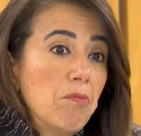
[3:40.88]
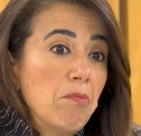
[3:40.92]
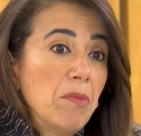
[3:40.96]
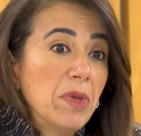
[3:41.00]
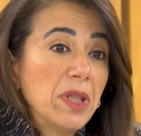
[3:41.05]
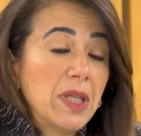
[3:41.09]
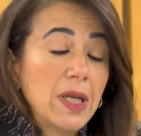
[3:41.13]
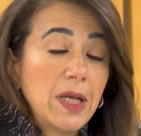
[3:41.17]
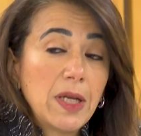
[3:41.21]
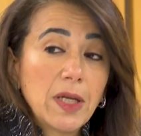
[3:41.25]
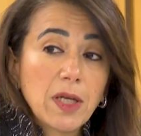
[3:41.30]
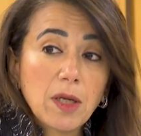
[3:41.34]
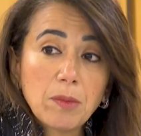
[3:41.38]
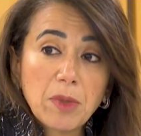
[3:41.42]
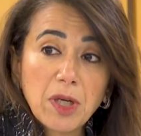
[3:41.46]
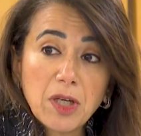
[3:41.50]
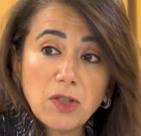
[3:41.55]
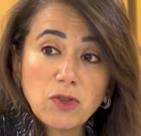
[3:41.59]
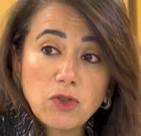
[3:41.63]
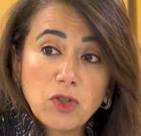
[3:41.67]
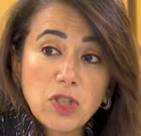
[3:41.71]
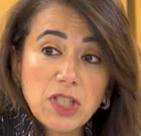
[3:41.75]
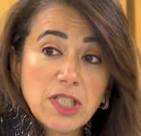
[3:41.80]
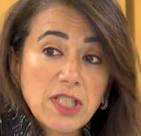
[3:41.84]
middle income
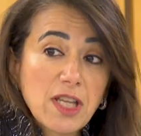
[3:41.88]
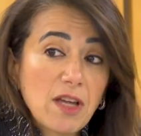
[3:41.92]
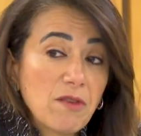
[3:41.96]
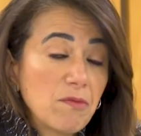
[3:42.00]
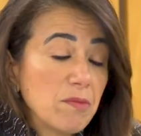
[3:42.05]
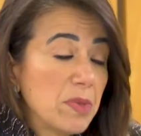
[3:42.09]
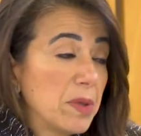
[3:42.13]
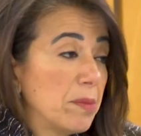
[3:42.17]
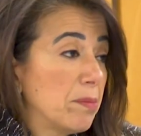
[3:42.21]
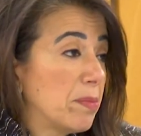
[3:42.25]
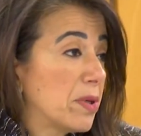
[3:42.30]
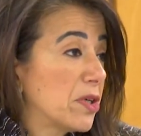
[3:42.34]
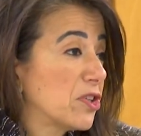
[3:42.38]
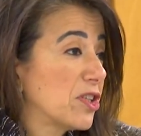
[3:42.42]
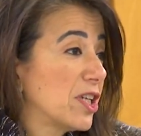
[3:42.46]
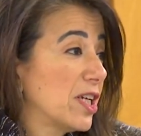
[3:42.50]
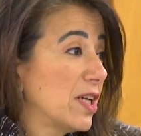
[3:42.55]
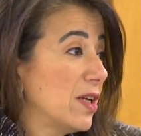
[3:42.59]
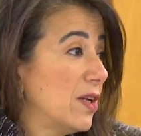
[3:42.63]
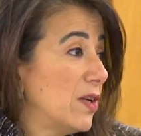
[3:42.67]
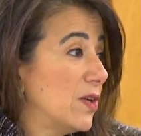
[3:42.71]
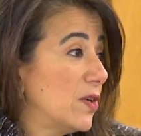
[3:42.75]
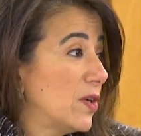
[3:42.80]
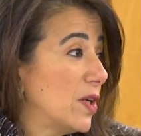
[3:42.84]
countries have been
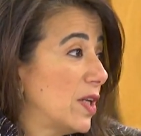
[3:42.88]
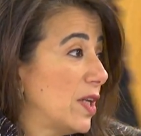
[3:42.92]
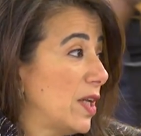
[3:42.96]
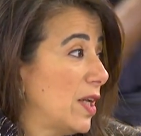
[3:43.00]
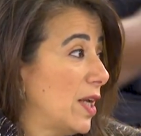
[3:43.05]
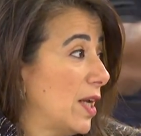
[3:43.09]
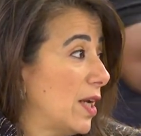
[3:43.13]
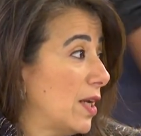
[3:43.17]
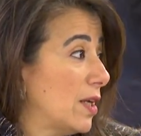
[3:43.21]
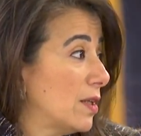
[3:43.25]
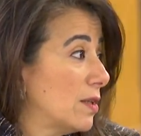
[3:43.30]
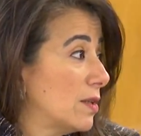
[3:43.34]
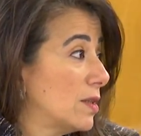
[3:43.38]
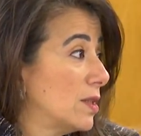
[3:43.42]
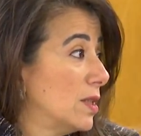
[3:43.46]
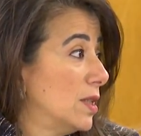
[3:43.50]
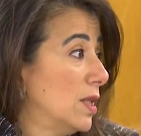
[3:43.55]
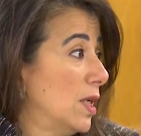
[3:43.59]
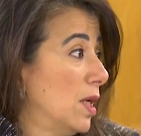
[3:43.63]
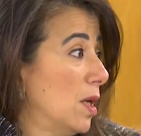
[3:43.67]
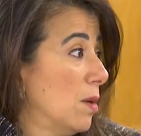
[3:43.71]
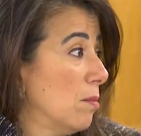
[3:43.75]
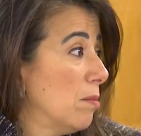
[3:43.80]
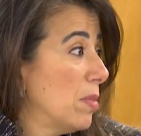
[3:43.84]
particularly hit
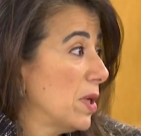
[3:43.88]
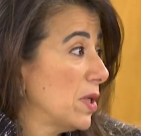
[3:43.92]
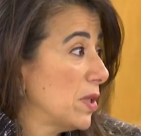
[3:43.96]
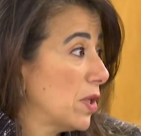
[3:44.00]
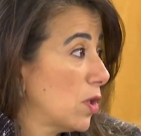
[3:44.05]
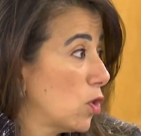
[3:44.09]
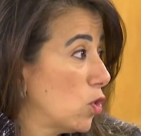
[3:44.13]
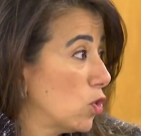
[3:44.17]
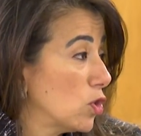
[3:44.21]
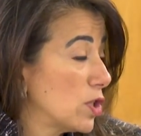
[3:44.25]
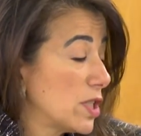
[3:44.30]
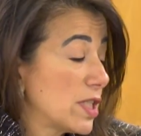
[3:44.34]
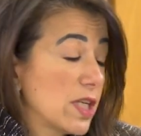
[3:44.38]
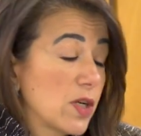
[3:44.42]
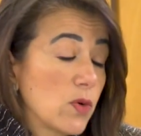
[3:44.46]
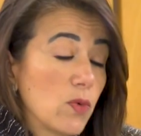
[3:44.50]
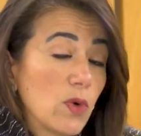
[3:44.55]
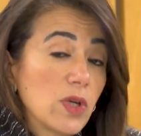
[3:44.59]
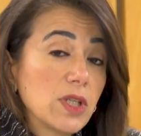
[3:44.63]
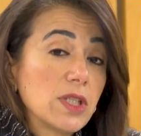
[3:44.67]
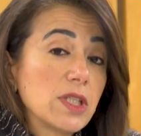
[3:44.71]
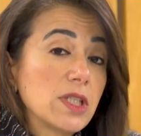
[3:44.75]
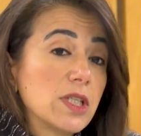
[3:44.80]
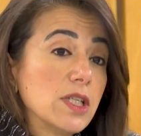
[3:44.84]
by the
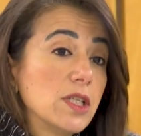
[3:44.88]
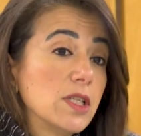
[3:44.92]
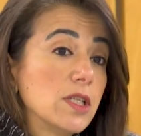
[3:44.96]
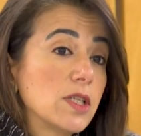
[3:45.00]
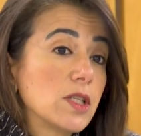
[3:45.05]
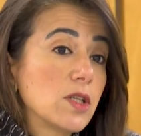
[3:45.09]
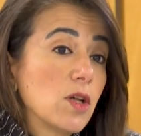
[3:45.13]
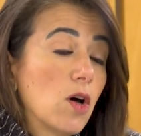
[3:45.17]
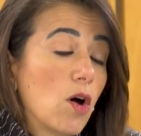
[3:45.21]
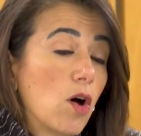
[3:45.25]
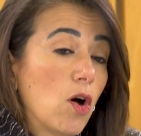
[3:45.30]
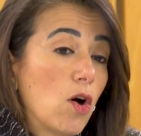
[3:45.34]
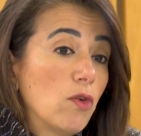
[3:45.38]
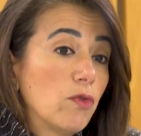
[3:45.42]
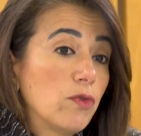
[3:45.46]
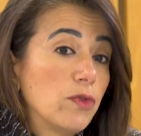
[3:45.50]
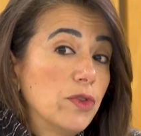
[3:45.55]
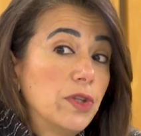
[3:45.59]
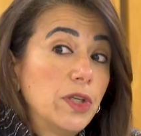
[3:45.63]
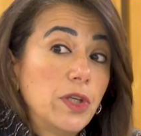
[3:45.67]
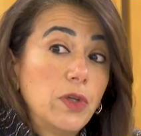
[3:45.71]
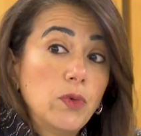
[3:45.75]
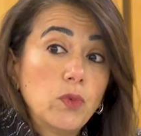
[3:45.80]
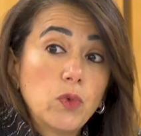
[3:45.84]
consequences
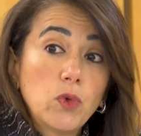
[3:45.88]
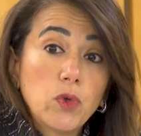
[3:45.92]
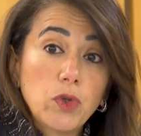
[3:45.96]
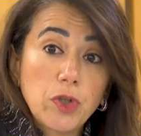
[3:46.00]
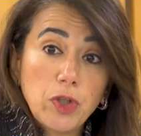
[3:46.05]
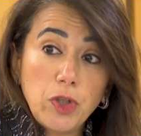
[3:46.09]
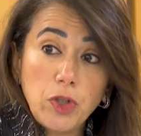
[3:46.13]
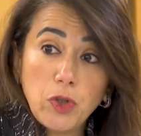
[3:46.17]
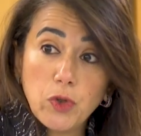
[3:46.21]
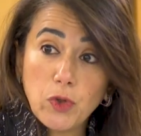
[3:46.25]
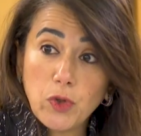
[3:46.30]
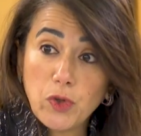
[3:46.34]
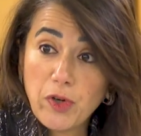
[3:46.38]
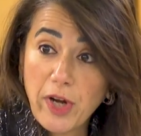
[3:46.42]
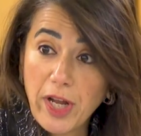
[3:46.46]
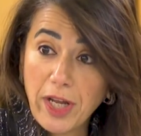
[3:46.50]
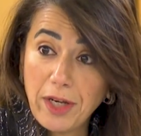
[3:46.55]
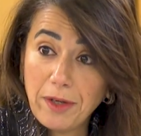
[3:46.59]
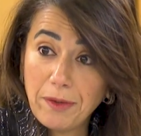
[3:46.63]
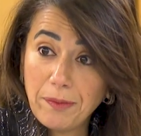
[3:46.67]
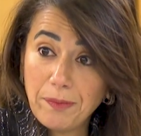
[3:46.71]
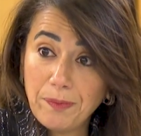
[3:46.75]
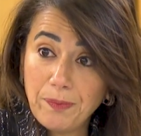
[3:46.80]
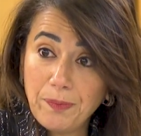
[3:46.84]
of the war in
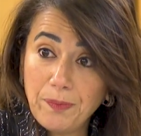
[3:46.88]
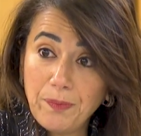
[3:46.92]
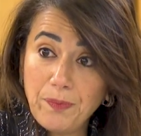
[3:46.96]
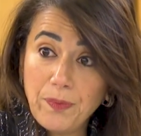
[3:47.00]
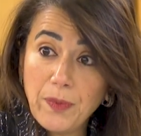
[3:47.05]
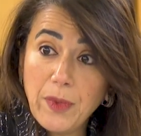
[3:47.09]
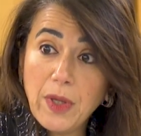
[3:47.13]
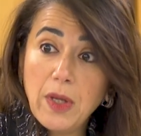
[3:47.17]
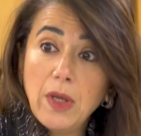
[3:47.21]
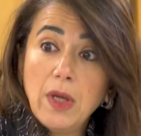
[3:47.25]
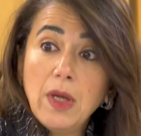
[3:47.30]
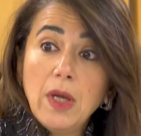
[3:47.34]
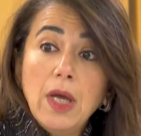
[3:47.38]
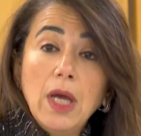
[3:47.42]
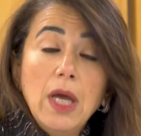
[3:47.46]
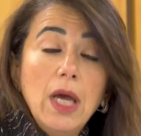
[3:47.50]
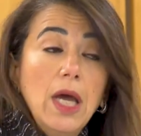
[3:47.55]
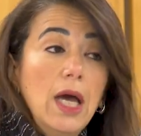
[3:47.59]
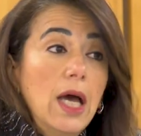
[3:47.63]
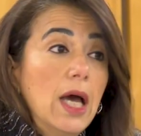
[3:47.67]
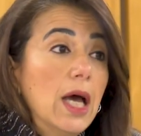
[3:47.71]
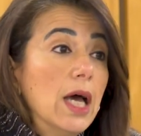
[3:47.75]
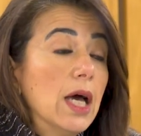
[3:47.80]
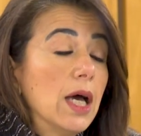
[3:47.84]
Ukraine.
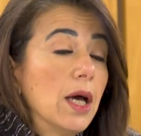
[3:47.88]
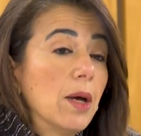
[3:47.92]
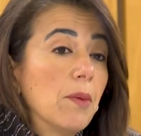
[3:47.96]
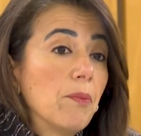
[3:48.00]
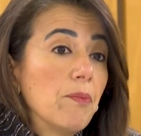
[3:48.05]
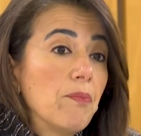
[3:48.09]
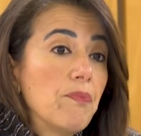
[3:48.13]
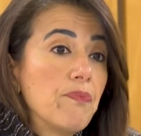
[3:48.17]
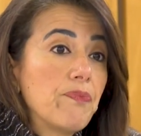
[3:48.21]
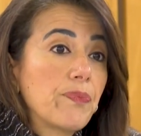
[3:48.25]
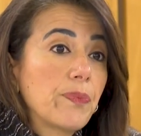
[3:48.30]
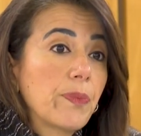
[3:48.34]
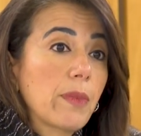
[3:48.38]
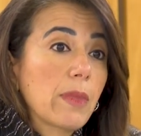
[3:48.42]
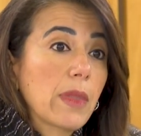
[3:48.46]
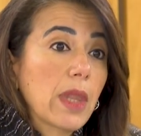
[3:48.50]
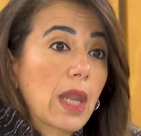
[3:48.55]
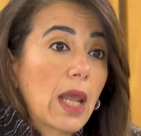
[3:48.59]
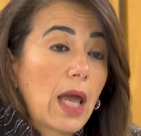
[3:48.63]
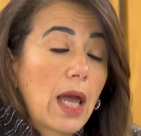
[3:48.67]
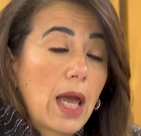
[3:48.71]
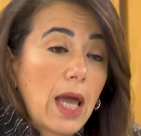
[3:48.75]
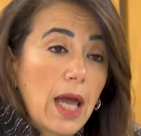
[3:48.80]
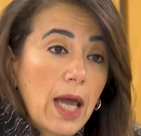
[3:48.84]
Um,
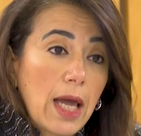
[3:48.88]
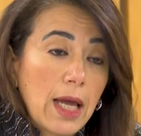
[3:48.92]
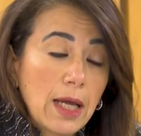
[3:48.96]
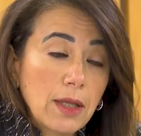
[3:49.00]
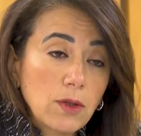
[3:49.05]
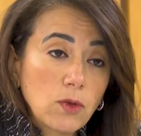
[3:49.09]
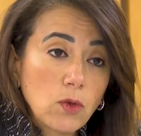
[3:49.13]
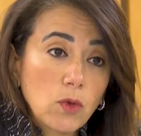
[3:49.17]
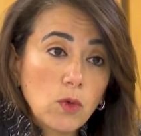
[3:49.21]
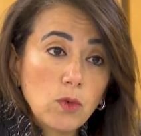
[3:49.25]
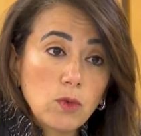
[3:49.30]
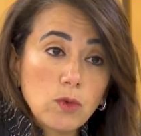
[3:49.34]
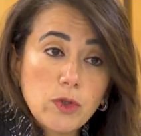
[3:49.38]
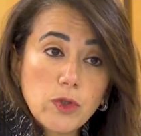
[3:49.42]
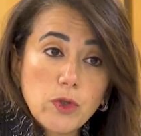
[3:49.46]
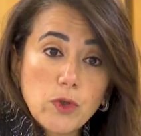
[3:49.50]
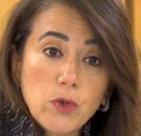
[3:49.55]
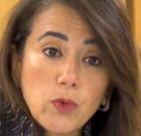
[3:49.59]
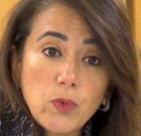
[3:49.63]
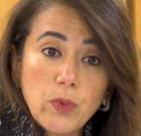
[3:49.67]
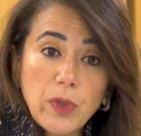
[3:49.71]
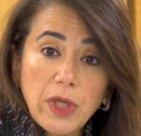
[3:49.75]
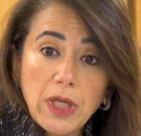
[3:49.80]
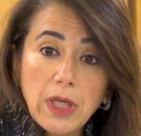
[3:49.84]
and
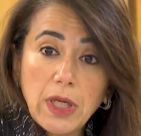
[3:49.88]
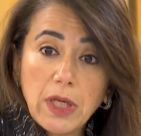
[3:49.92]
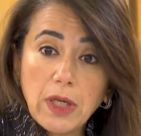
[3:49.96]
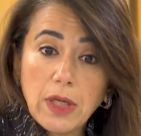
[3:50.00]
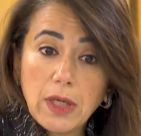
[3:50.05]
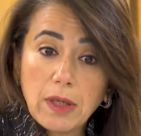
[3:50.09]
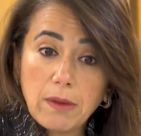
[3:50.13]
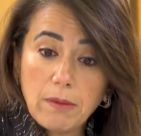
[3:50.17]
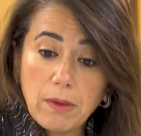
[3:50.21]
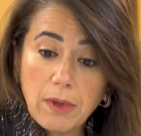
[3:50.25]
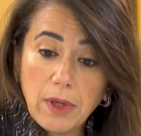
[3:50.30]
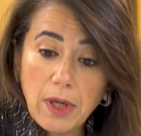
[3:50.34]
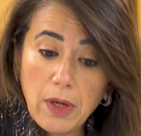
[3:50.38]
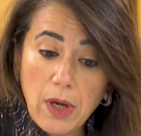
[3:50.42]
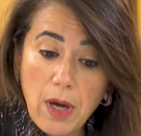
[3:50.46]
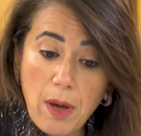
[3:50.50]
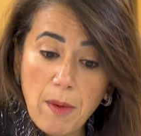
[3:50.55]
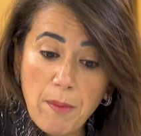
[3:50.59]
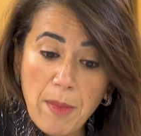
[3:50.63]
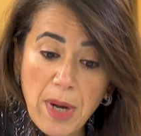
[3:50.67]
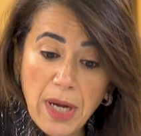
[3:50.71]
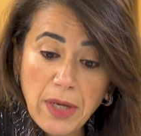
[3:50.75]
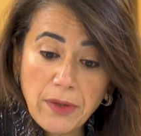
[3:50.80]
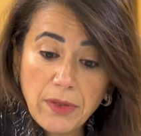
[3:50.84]
also we, uh,
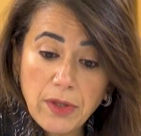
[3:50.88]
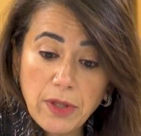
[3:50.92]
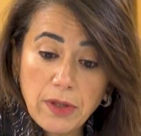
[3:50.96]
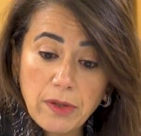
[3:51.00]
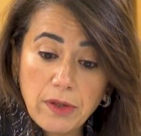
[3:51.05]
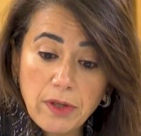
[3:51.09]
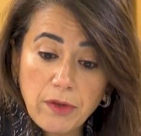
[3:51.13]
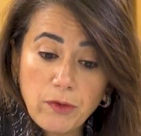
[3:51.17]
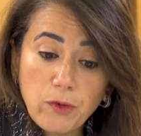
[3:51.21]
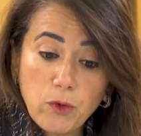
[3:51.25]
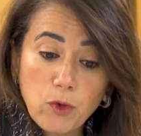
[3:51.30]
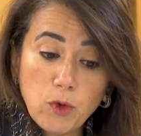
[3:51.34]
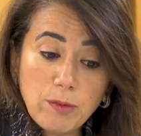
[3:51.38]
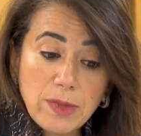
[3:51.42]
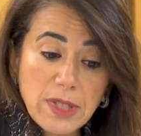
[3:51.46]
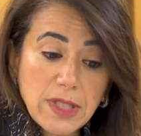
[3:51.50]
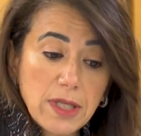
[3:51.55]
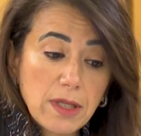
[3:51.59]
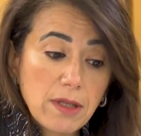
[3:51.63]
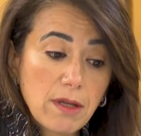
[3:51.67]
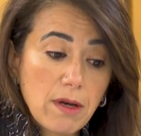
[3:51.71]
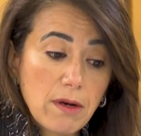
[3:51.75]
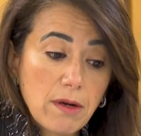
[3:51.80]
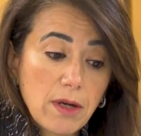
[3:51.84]
among the reforms
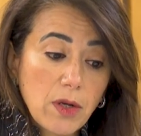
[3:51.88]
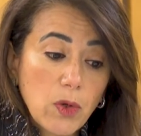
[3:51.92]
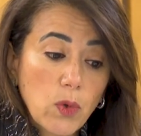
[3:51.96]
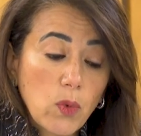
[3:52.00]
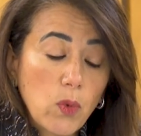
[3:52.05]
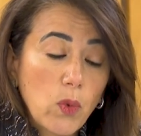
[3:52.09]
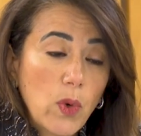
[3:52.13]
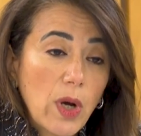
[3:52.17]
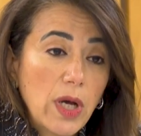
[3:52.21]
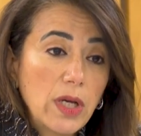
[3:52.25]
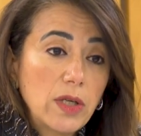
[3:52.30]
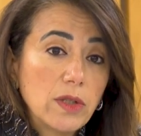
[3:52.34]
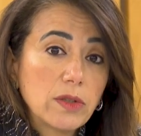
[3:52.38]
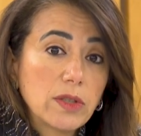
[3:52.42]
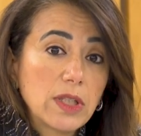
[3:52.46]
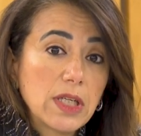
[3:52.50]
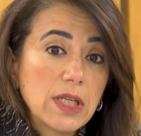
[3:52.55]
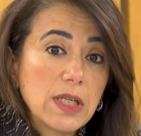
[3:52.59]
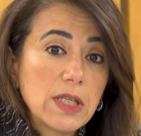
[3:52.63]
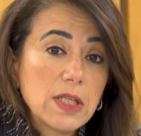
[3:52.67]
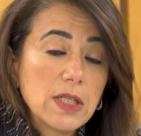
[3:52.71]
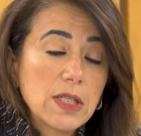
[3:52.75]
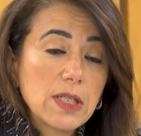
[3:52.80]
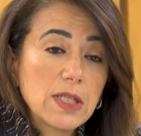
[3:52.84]
that are required
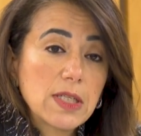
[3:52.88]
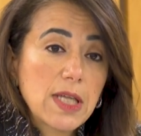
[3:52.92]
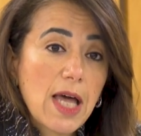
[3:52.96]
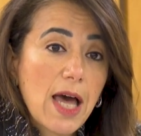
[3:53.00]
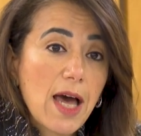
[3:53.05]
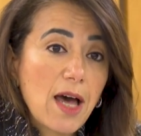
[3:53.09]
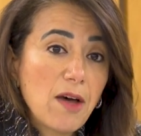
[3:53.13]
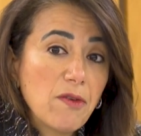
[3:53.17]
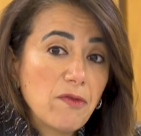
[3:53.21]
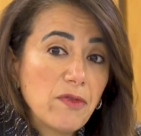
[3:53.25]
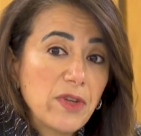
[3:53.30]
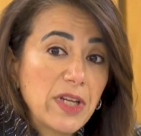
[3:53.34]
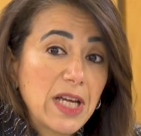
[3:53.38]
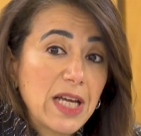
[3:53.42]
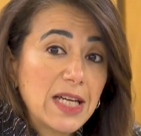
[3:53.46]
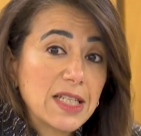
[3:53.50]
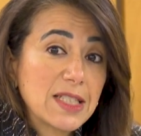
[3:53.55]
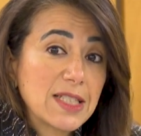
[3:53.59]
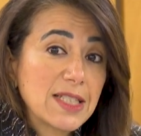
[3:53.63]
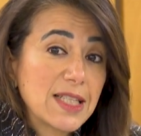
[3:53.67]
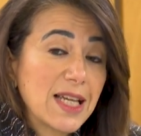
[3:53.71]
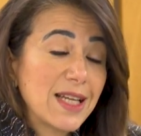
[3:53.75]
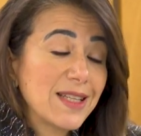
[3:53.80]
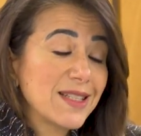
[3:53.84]
is having a
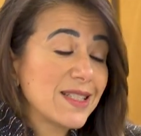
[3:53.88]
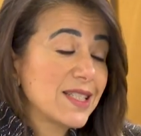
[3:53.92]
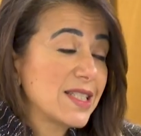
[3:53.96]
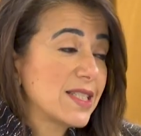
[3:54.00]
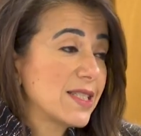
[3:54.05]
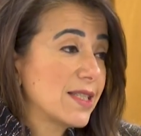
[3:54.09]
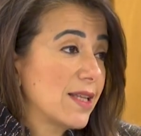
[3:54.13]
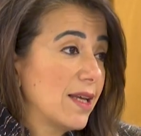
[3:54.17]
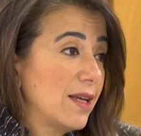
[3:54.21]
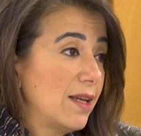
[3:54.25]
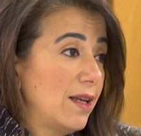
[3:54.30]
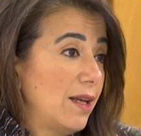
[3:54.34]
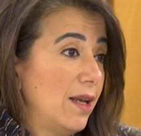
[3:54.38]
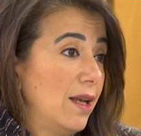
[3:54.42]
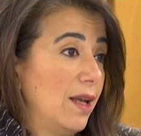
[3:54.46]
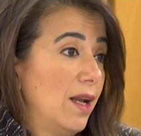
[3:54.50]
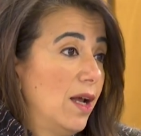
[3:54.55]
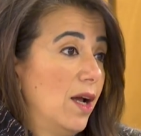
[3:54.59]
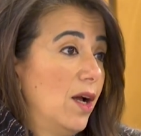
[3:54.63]
standstill